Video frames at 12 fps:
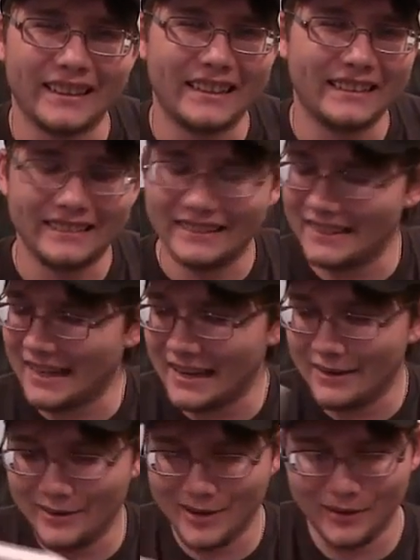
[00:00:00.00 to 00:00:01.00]
I,
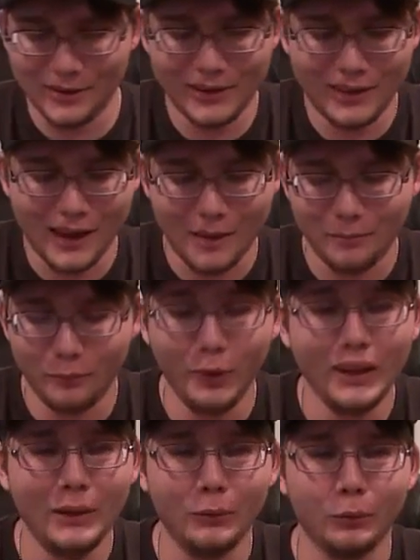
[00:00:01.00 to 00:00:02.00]
I don't know. The only thing I
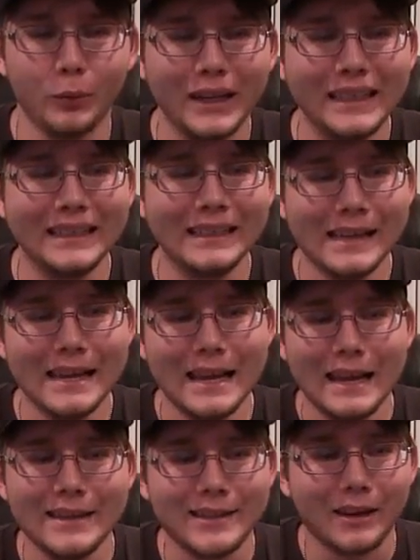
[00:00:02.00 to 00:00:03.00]
really read
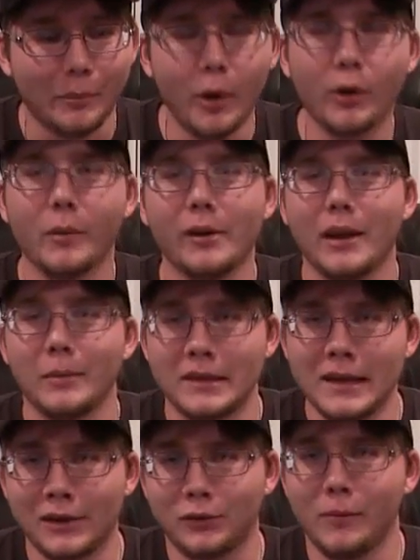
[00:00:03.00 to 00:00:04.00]
is like a Pokemon game, the
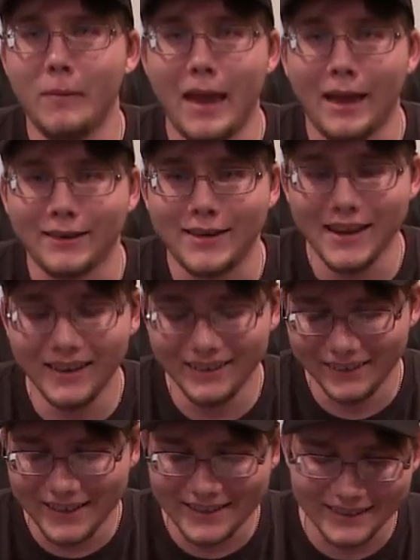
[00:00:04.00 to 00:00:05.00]
text from that
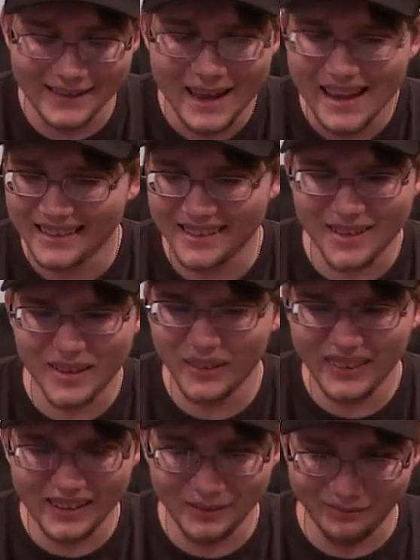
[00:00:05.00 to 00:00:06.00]
lately. Because I just don't
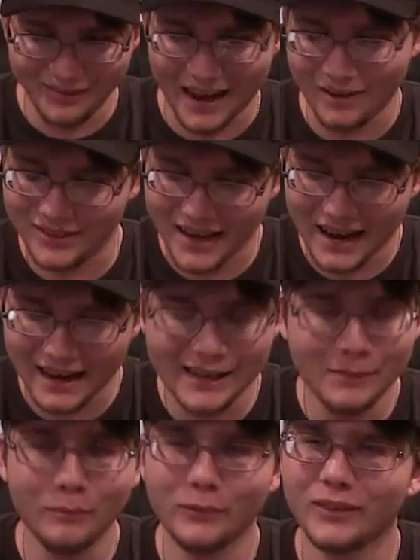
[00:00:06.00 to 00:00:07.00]
really have
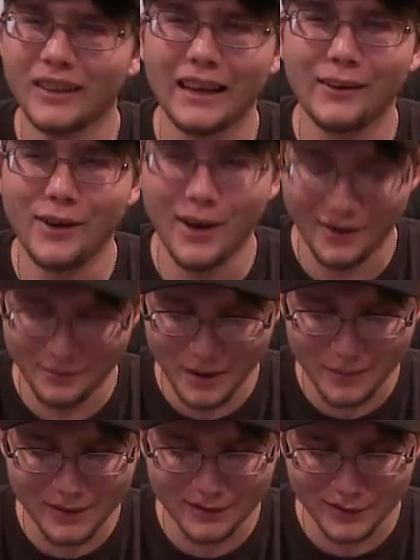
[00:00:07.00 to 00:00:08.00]
time. I don't know.
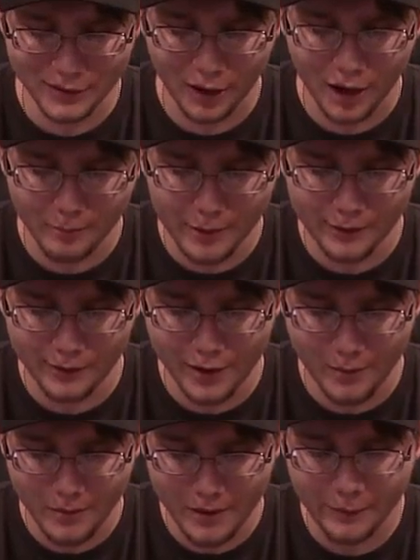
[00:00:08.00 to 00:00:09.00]
Maybe that's just a cop-out on
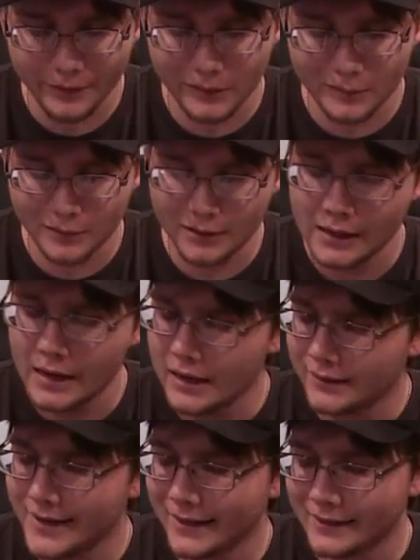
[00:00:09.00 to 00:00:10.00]
there. Maybe I really should
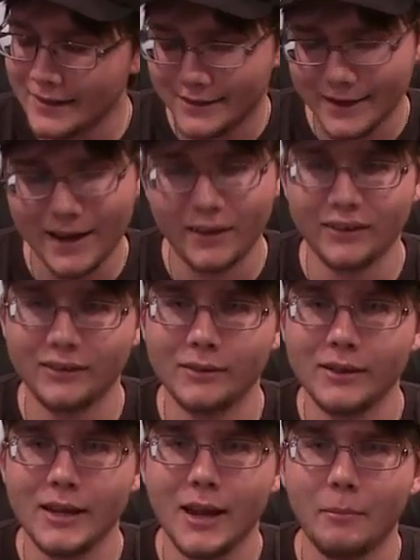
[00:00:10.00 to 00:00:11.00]
check this out
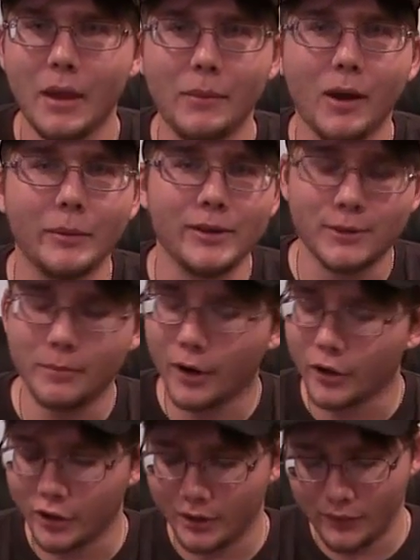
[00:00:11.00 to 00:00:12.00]
and maybe I'll be
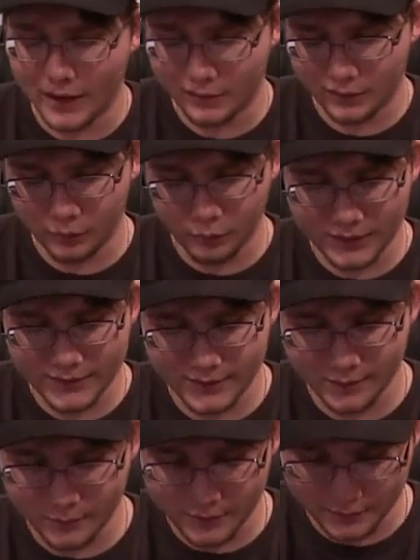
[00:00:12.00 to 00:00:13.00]
smarter if I actually read
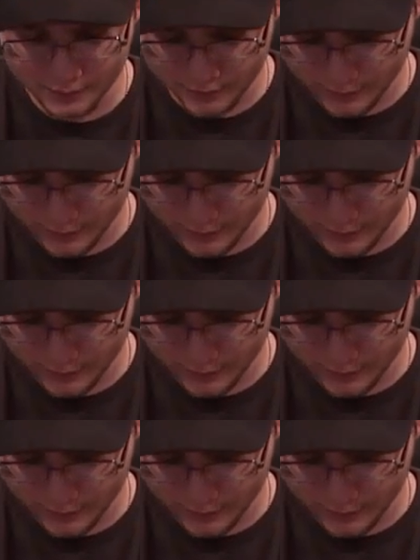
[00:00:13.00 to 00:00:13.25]
something.